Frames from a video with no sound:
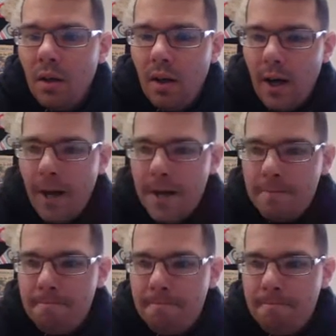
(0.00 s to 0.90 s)

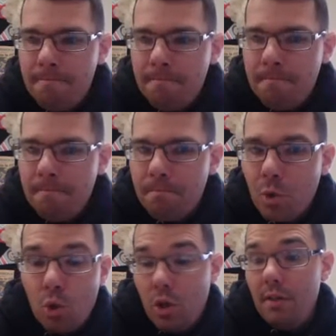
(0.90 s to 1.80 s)

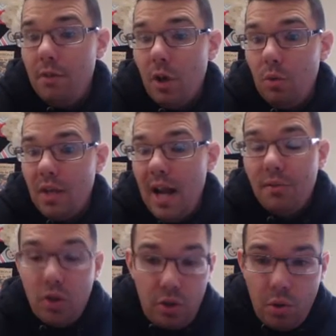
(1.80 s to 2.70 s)
who couldn't vote, then
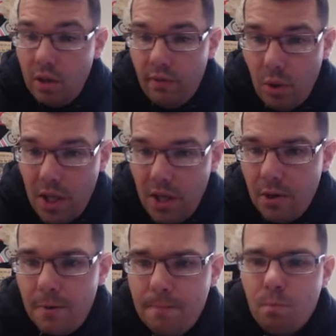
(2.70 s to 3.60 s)
obviously you couldn't vote
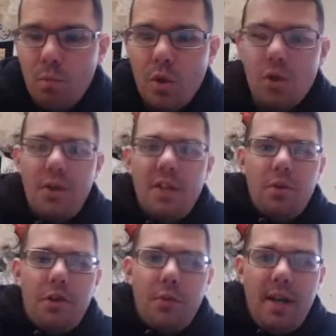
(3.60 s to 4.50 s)
either. So these were
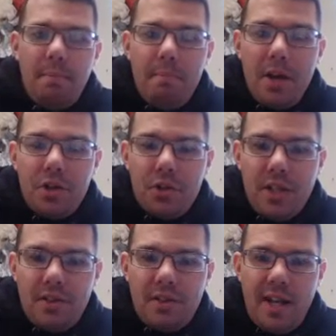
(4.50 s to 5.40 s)
the three measures
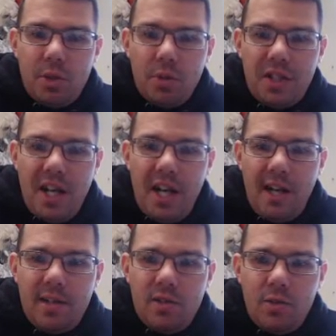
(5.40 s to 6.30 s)
that states would
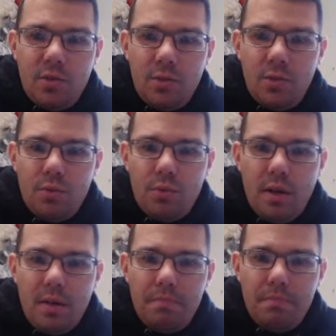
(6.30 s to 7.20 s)
take to
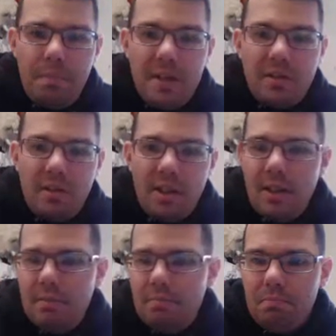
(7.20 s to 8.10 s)

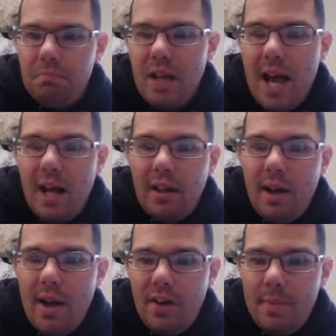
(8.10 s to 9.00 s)
basically not
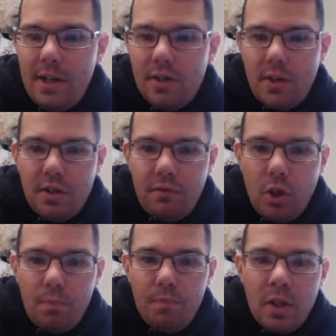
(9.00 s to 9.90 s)
allow African Americans the right to
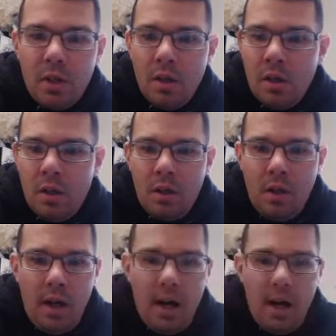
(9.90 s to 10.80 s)
vote.
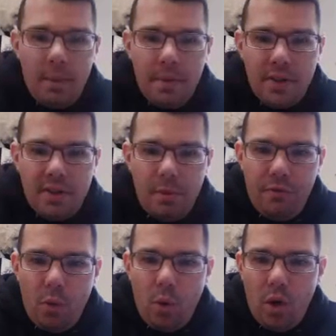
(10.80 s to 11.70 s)
As I said
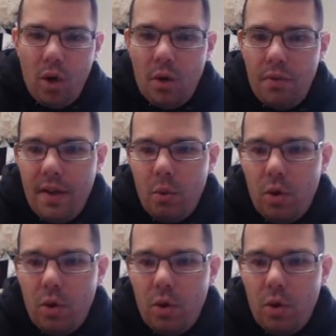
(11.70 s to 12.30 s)
before, there